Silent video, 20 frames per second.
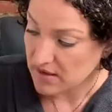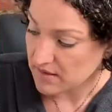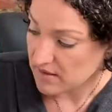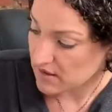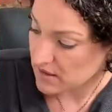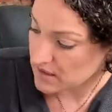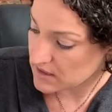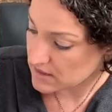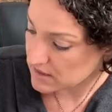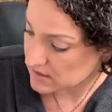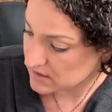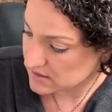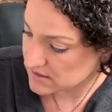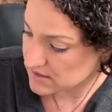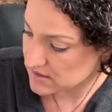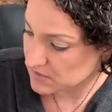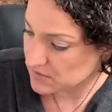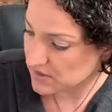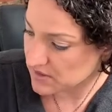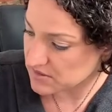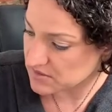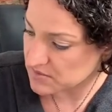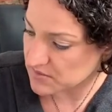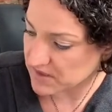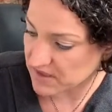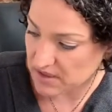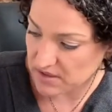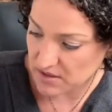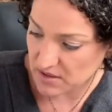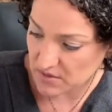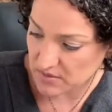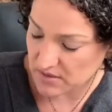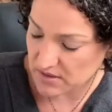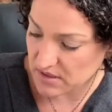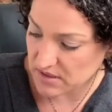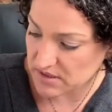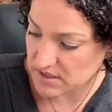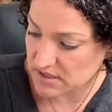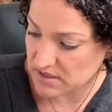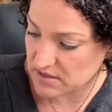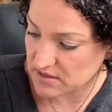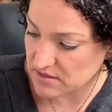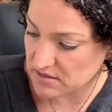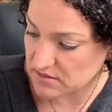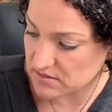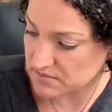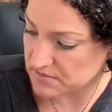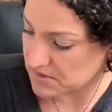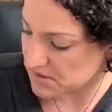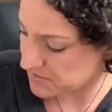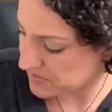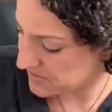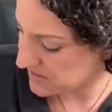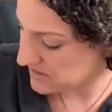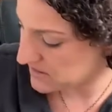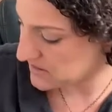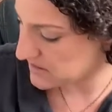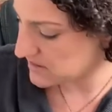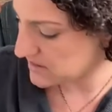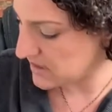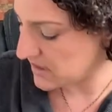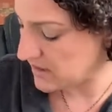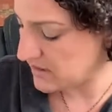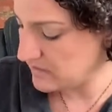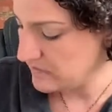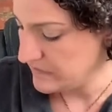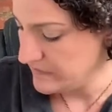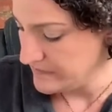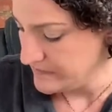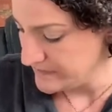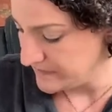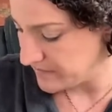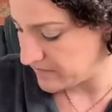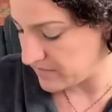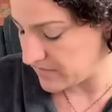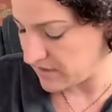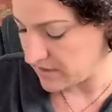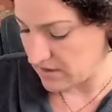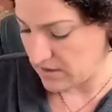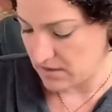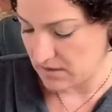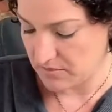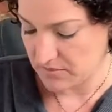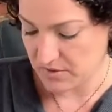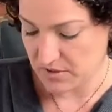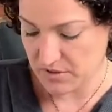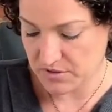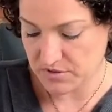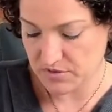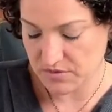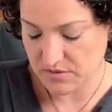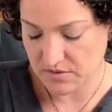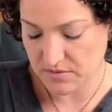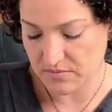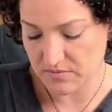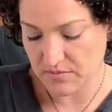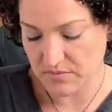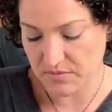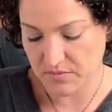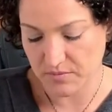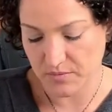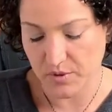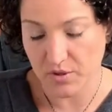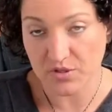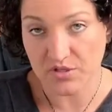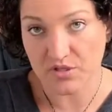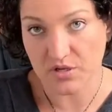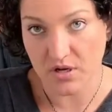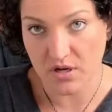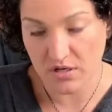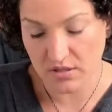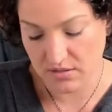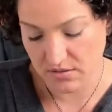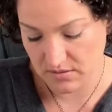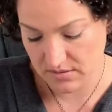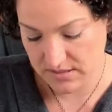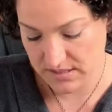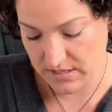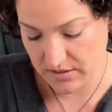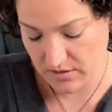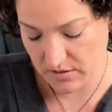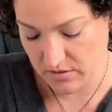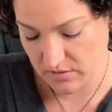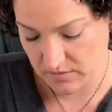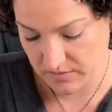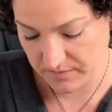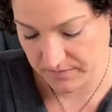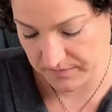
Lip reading: let's see what else we got going on here. I'm going to put this aside. I'm going to do some birdsong tarot.